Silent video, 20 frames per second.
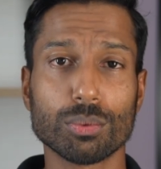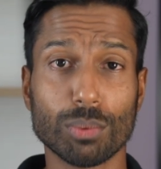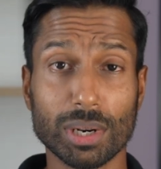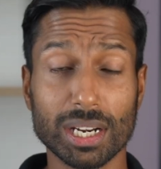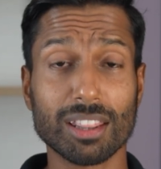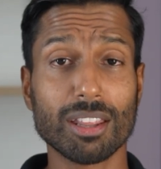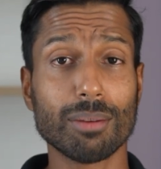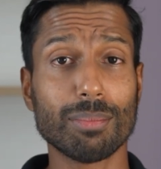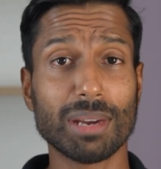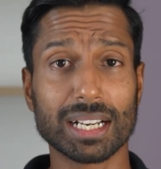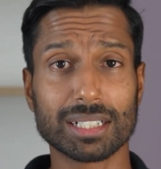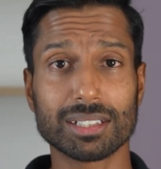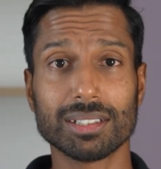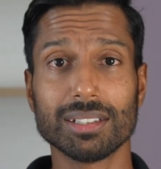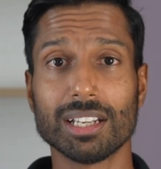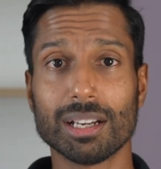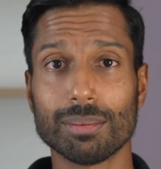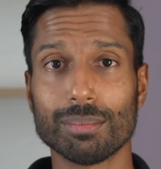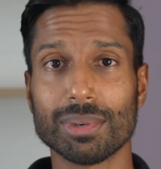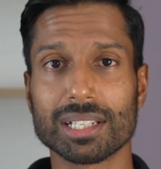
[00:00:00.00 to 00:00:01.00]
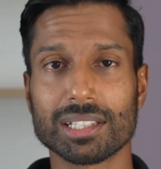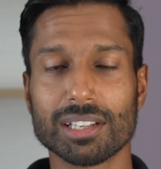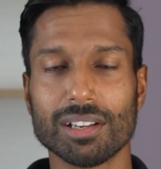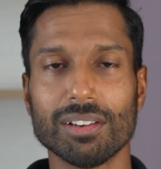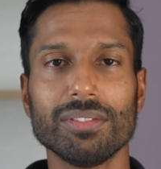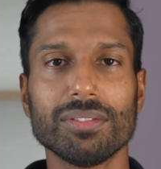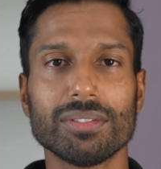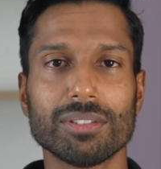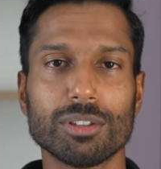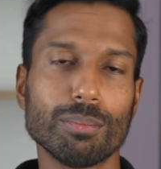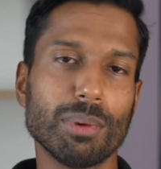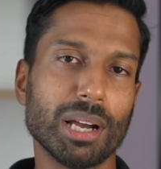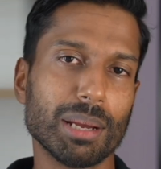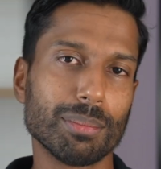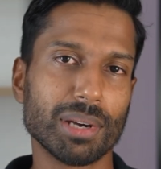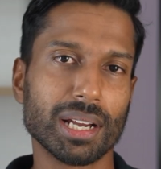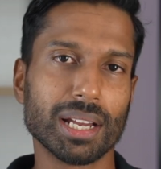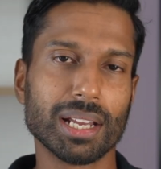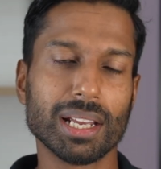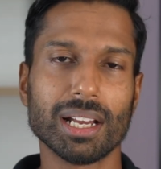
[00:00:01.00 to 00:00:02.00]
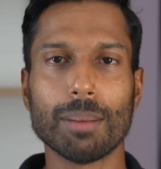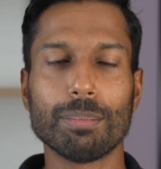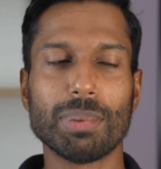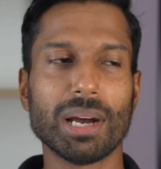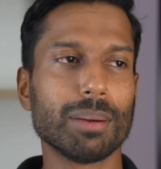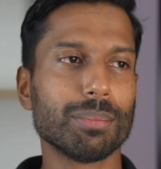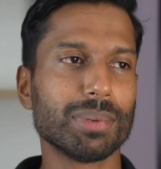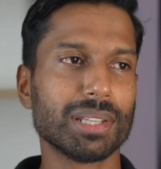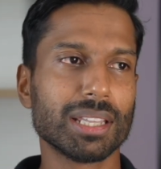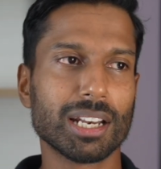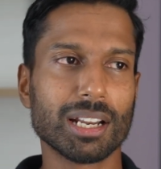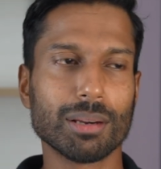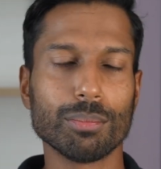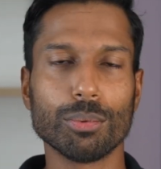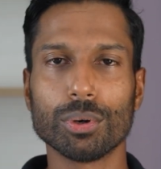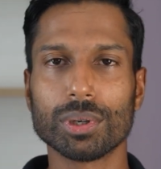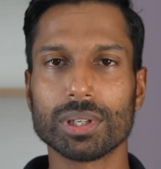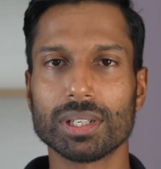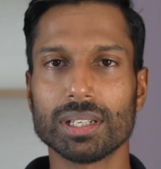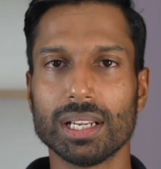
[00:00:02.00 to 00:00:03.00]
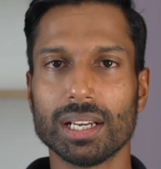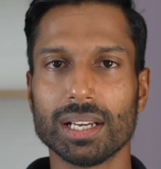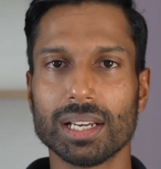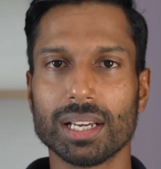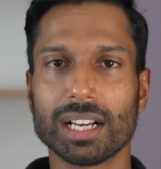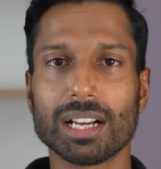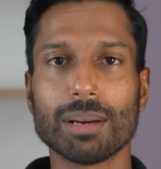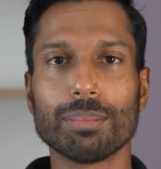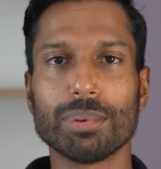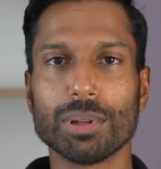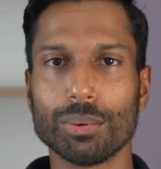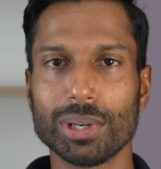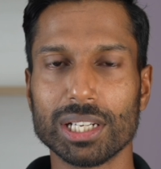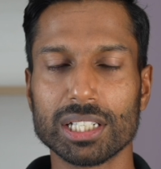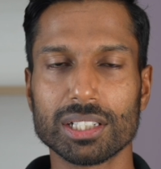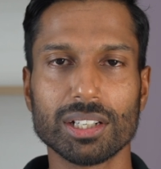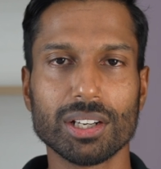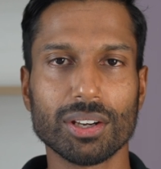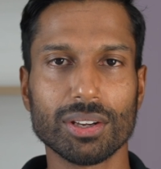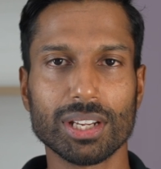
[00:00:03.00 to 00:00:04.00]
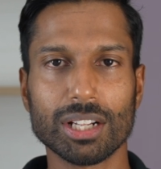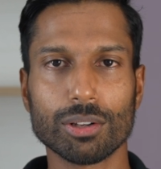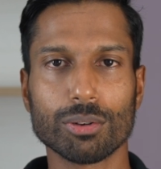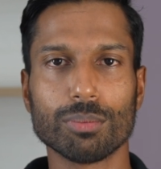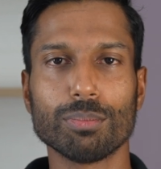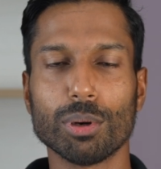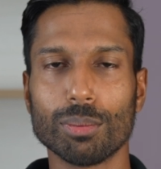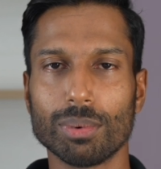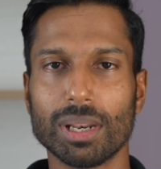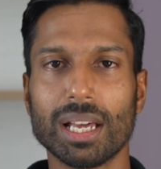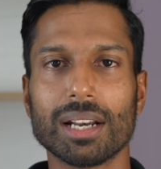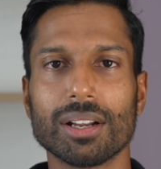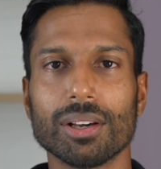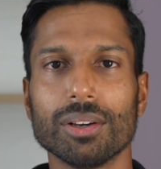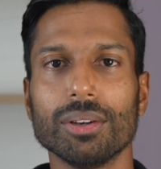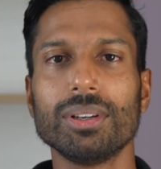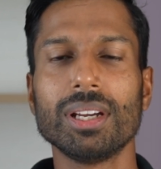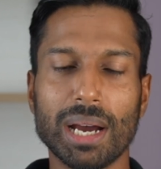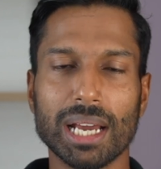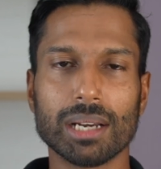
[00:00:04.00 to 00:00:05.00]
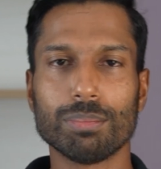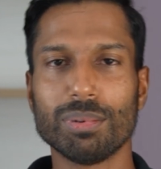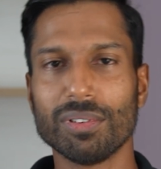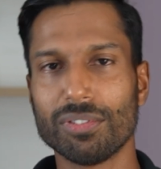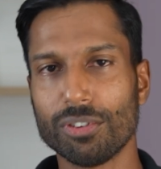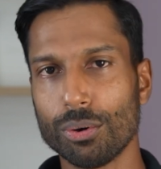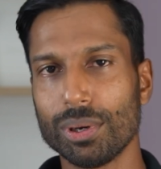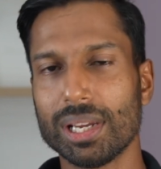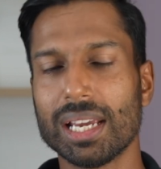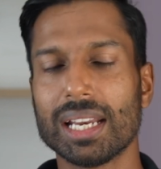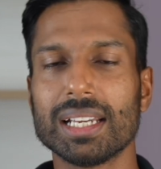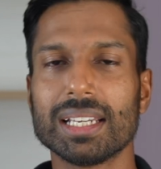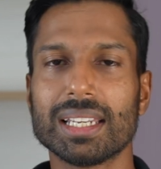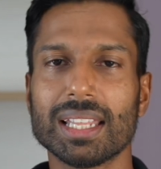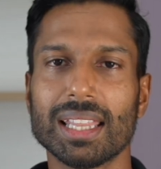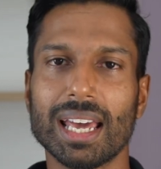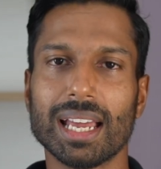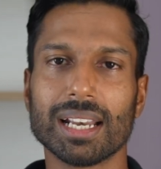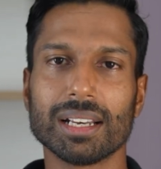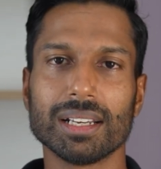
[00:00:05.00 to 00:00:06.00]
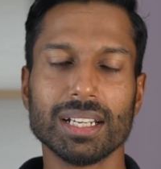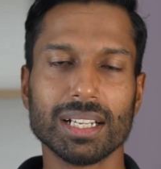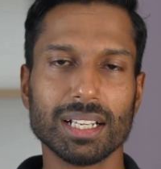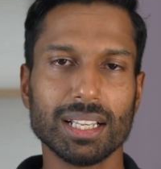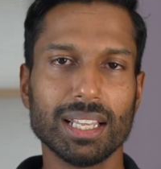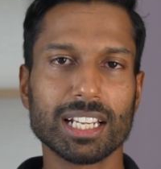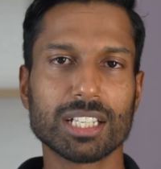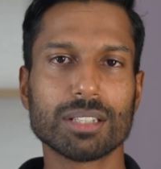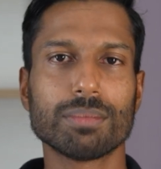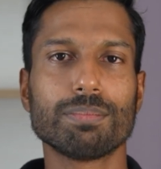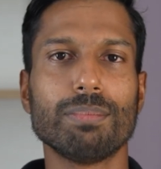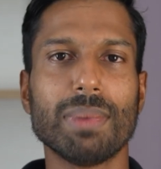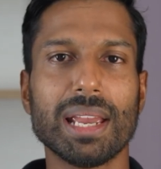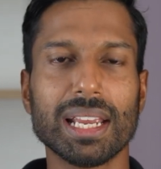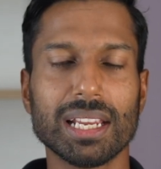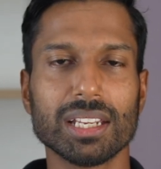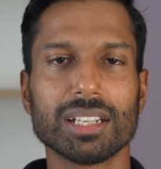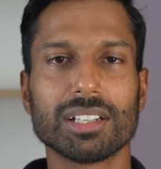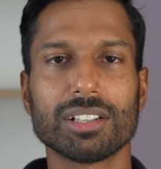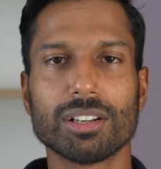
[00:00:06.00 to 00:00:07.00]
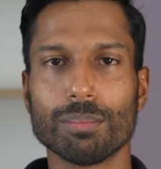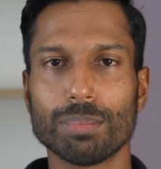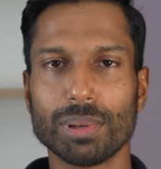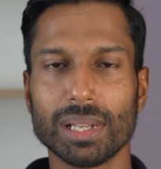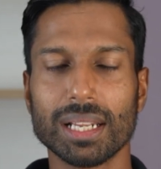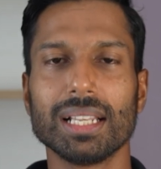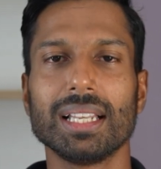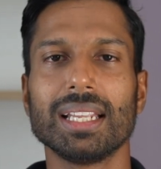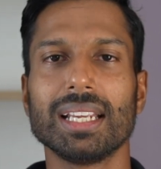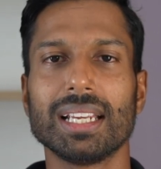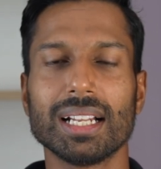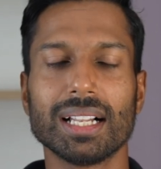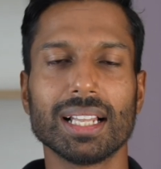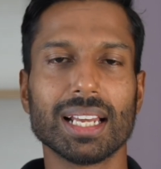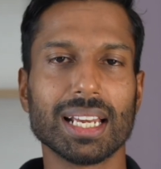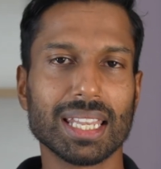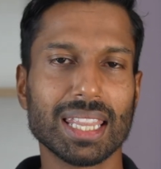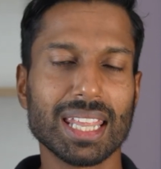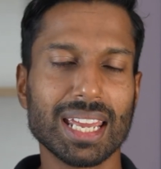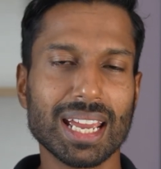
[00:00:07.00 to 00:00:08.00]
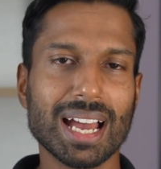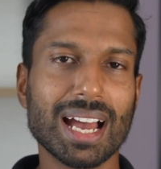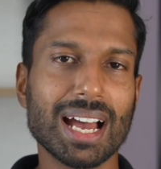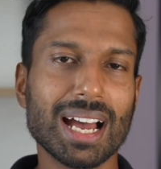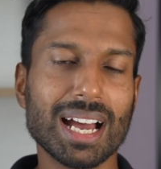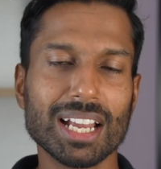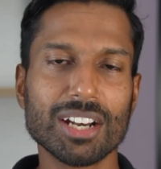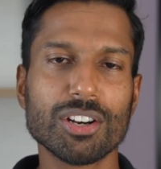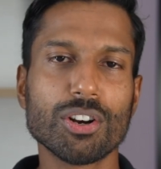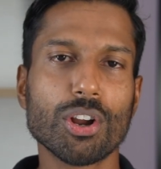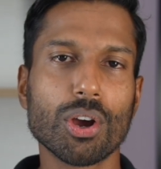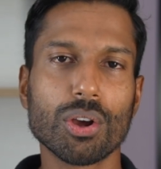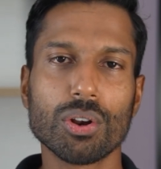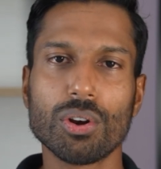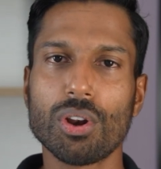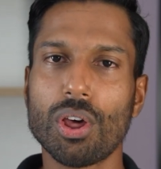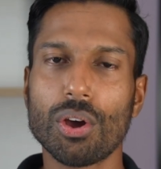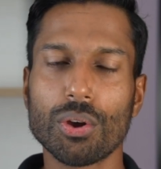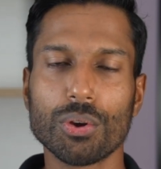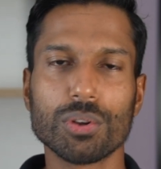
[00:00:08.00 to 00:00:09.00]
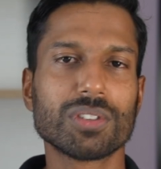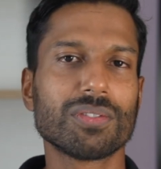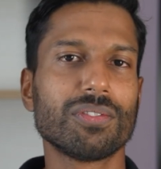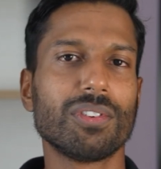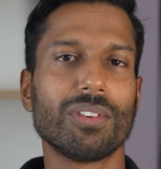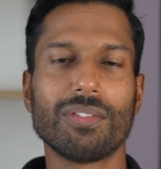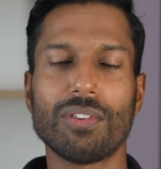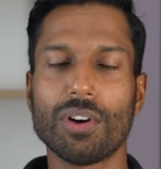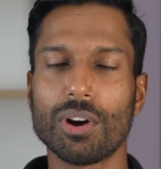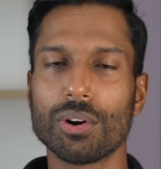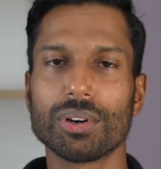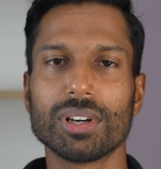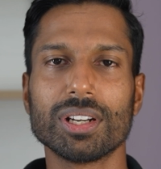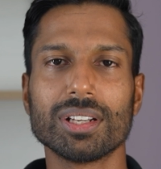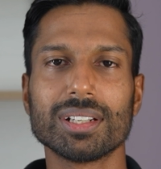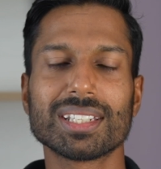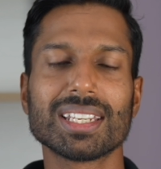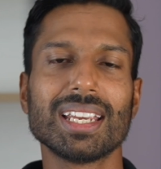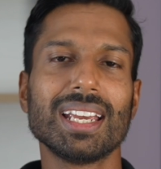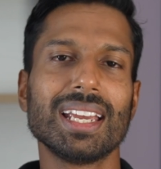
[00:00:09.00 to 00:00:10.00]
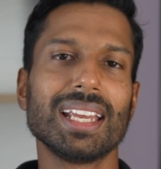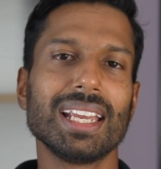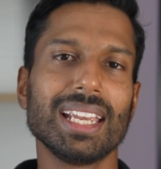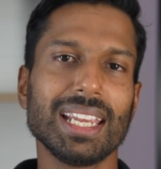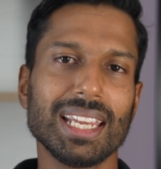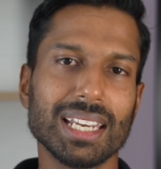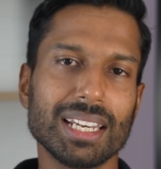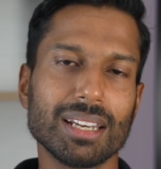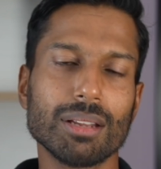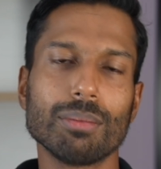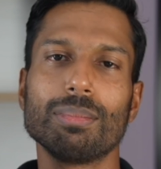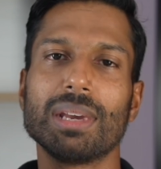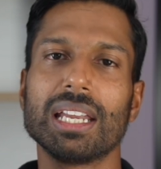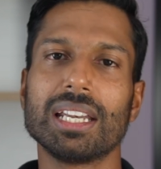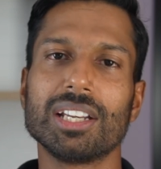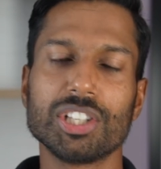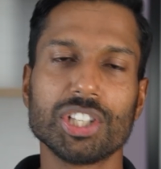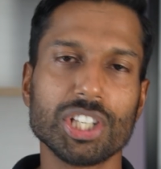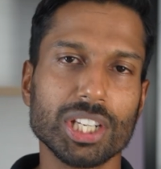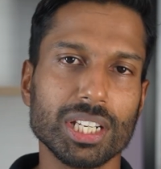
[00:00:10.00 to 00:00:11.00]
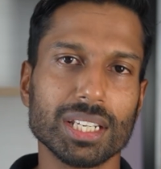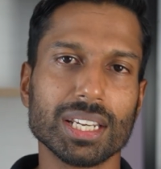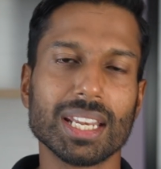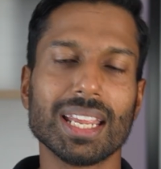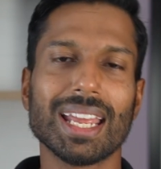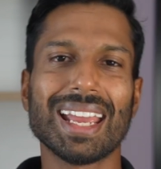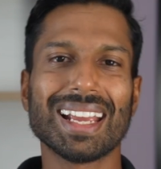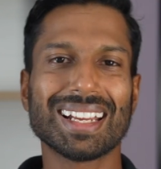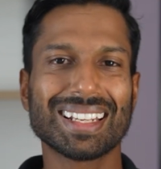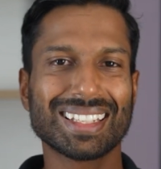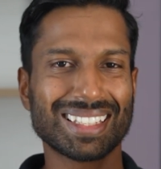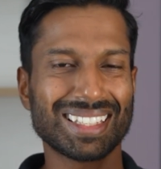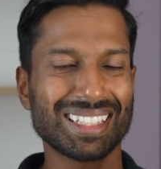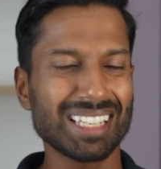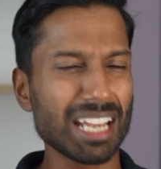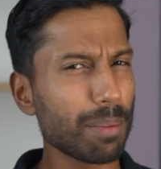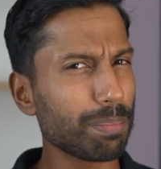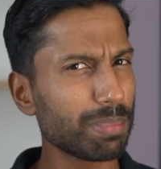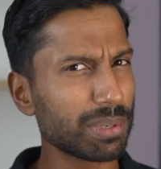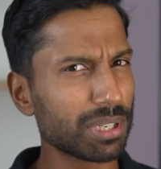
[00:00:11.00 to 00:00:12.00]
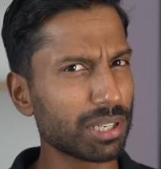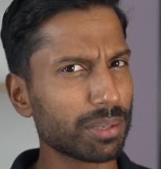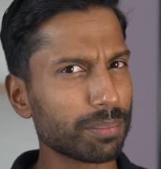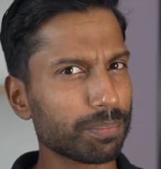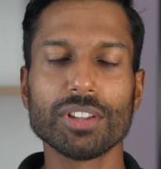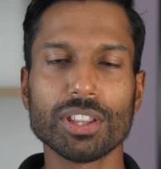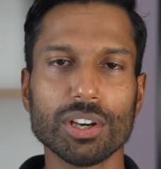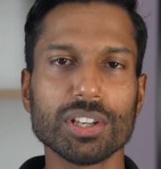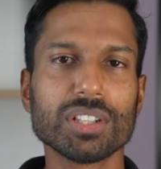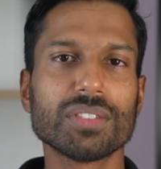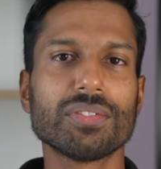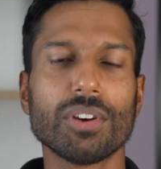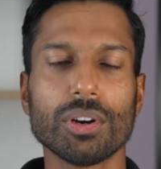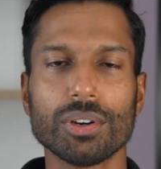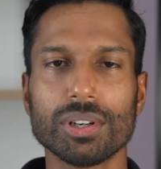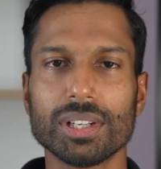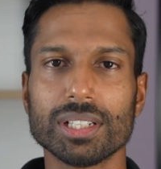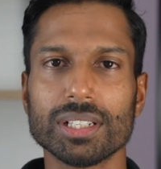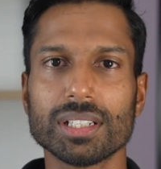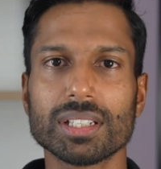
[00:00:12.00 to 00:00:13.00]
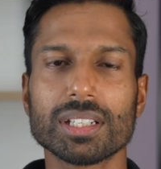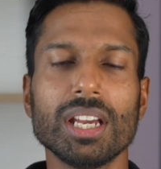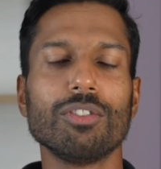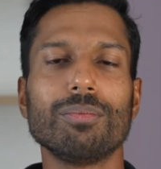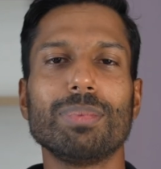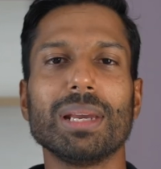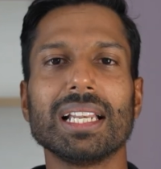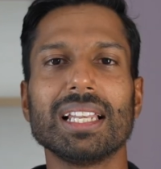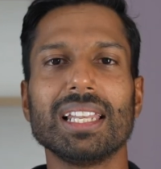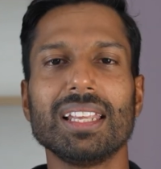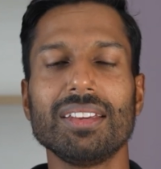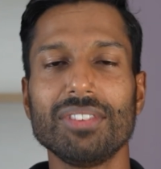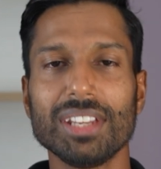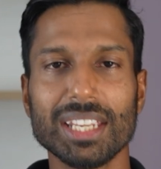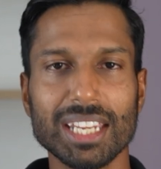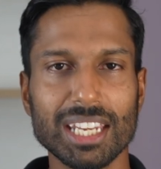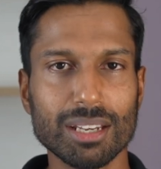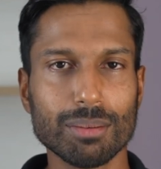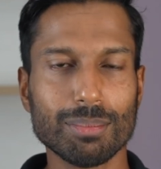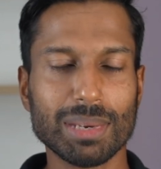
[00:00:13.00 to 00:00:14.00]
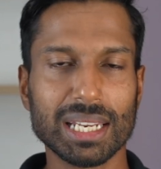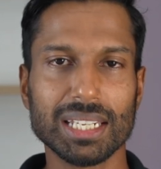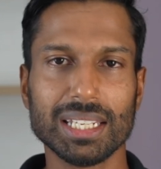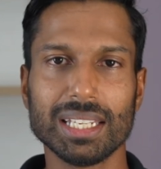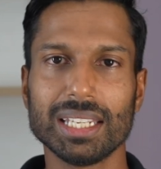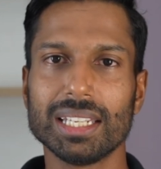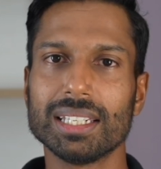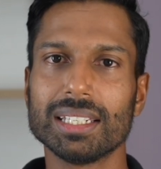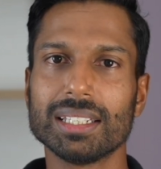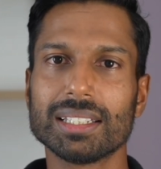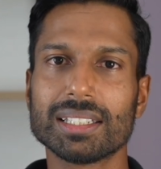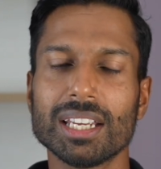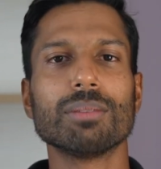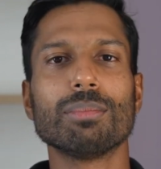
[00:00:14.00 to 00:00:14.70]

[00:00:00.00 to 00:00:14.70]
One of them I actually done myself to buy my apartment that I bought a couple of weeks ago here in Poblado. But before we get into that, let's make it completely clear. There are no loans for foreigners in Medellin, except for those foreigners who've been living here many years.